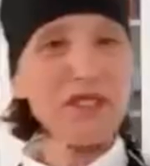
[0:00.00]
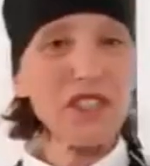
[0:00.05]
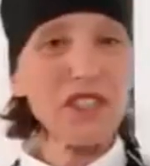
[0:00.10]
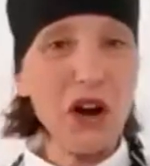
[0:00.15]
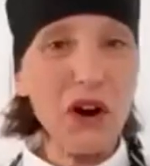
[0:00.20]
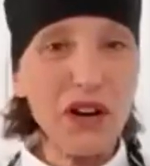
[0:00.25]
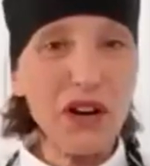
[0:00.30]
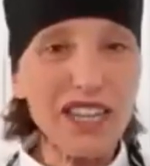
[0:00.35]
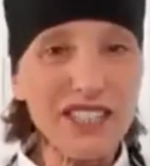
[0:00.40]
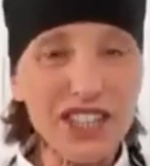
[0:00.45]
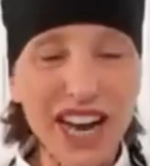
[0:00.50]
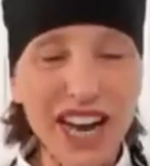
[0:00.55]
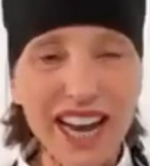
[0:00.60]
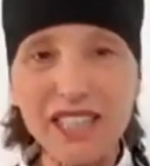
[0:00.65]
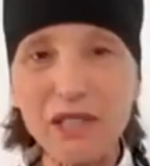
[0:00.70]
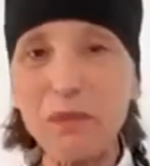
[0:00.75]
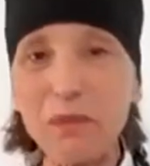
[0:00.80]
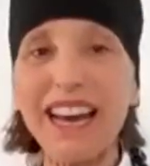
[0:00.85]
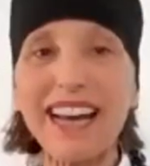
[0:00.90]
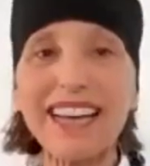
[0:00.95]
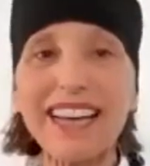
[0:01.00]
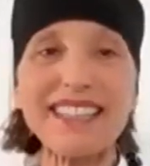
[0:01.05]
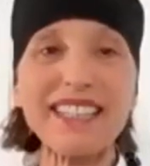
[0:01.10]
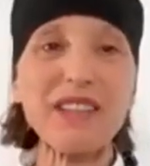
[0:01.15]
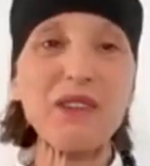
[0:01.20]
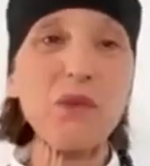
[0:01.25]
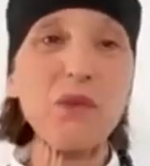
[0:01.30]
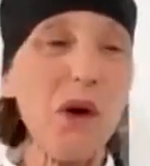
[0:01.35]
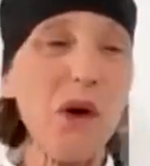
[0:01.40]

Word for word: Sorry, Jasmine, I didn't